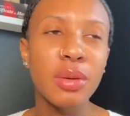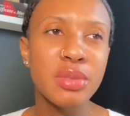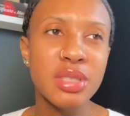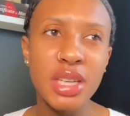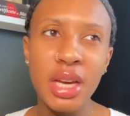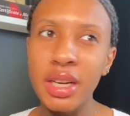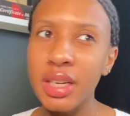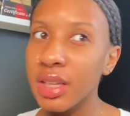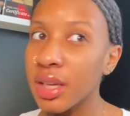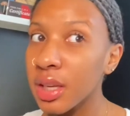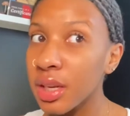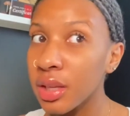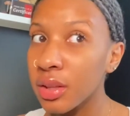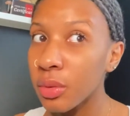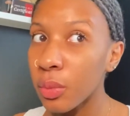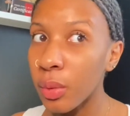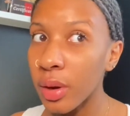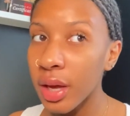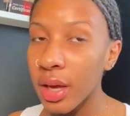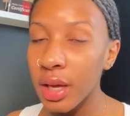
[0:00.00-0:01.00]
of getting in the
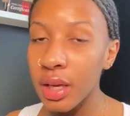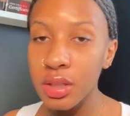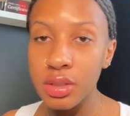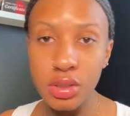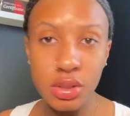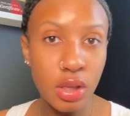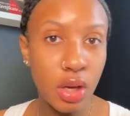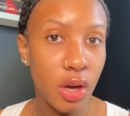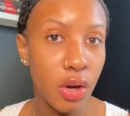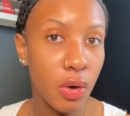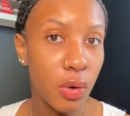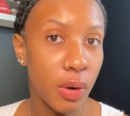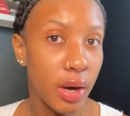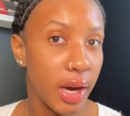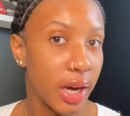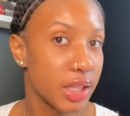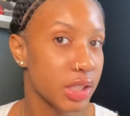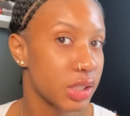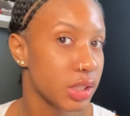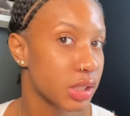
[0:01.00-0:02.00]
way, so
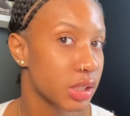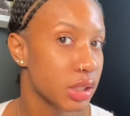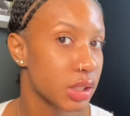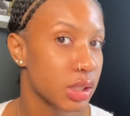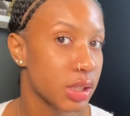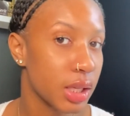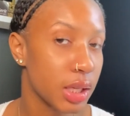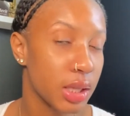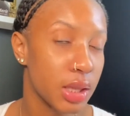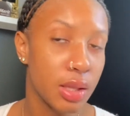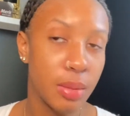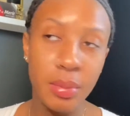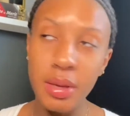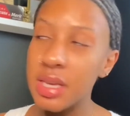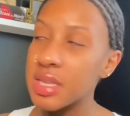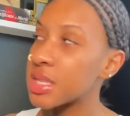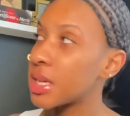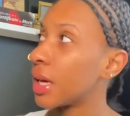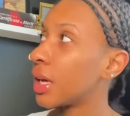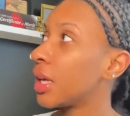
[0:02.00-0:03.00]
I just did the
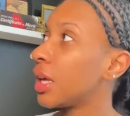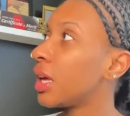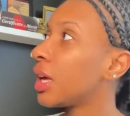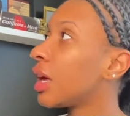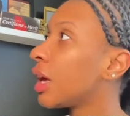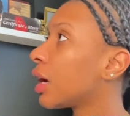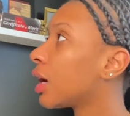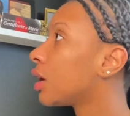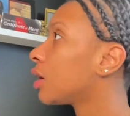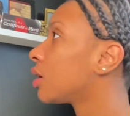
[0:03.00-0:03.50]
best I can.